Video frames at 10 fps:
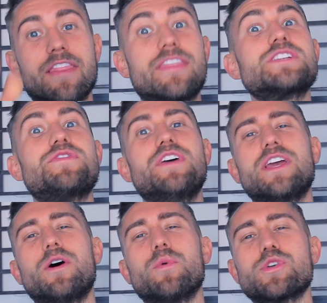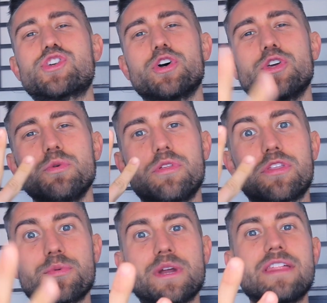Alright, this video will show you
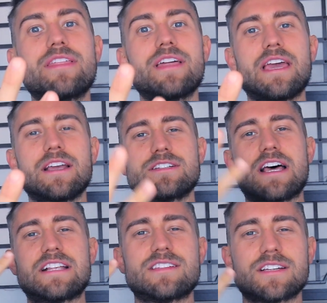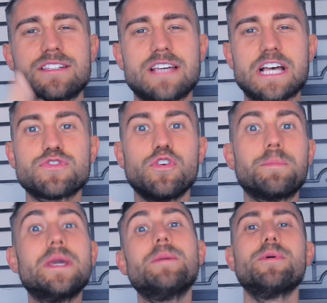three things that successful
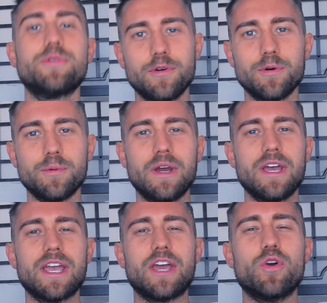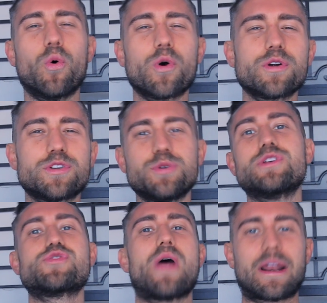people do in order to
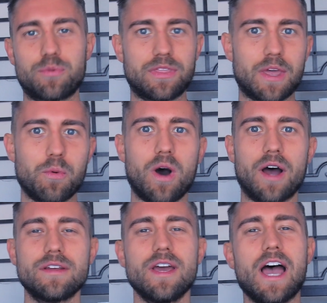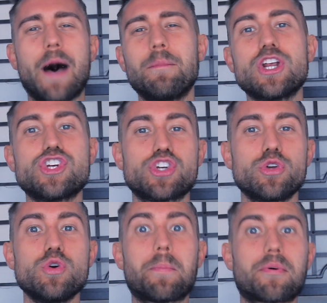attract what they want. I'm going to show
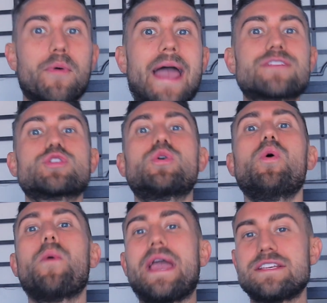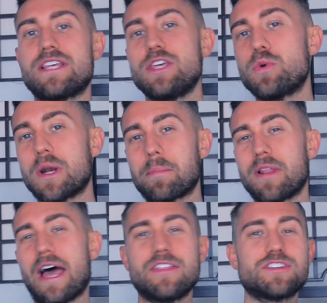you practical ways that you can
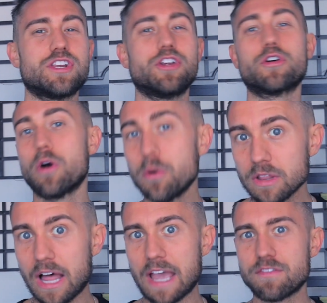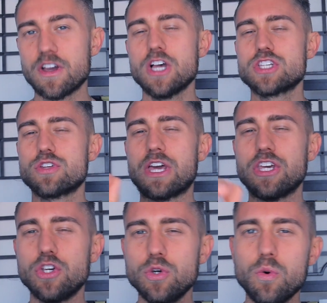apply this in your own life so that
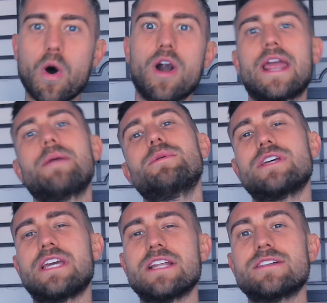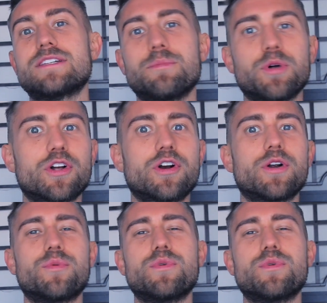you are able to get similar